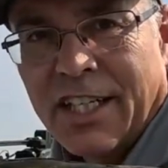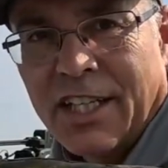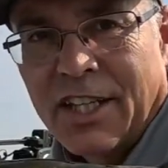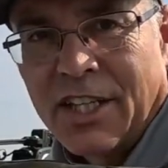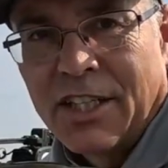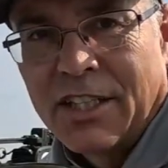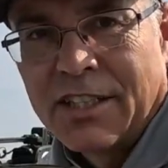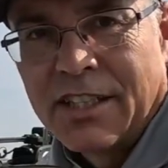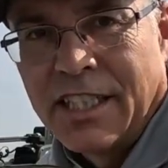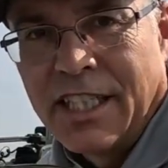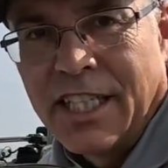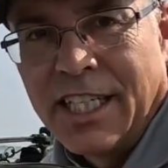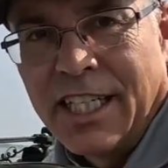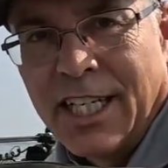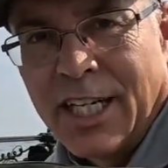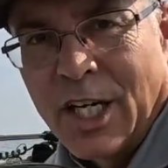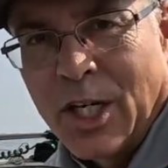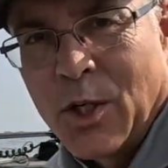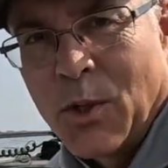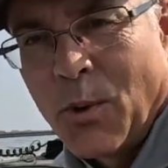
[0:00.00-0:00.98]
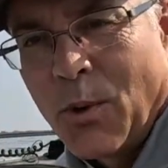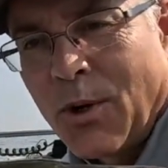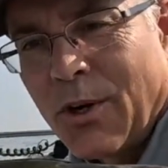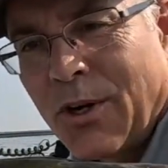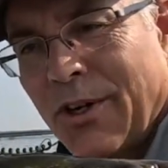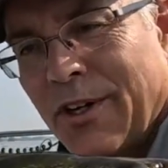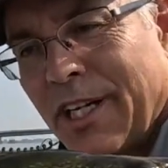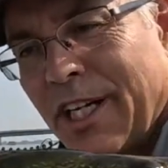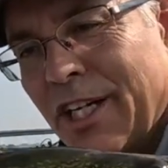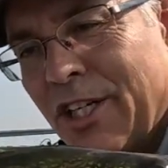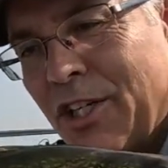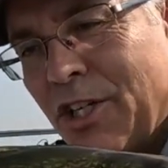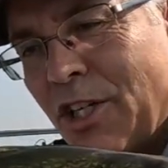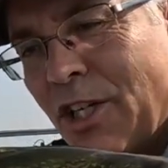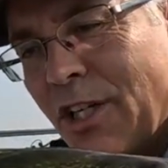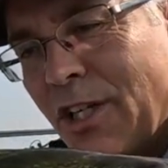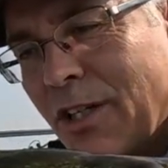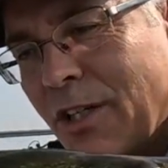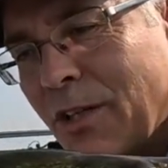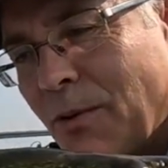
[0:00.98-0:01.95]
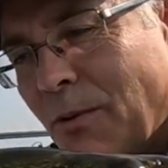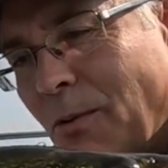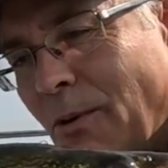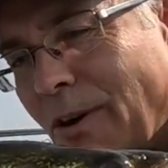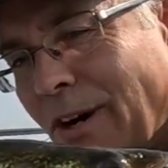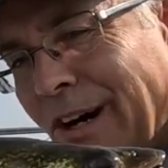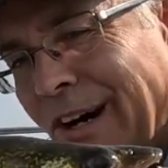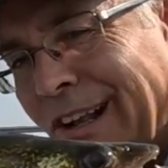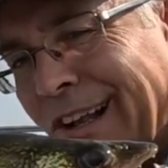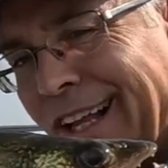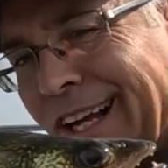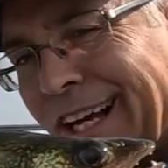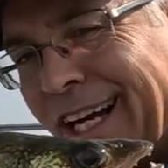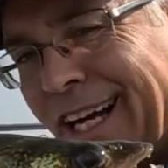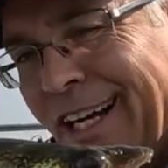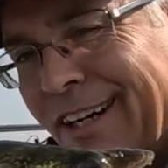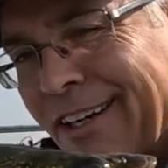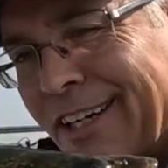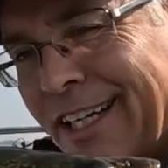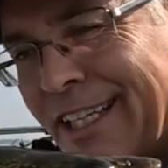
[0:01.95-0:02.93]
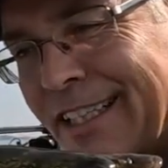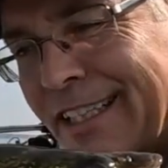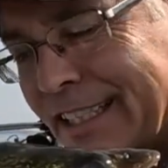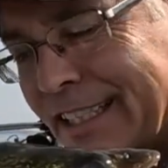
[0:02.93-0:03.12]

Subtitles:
13¼ inch walleye right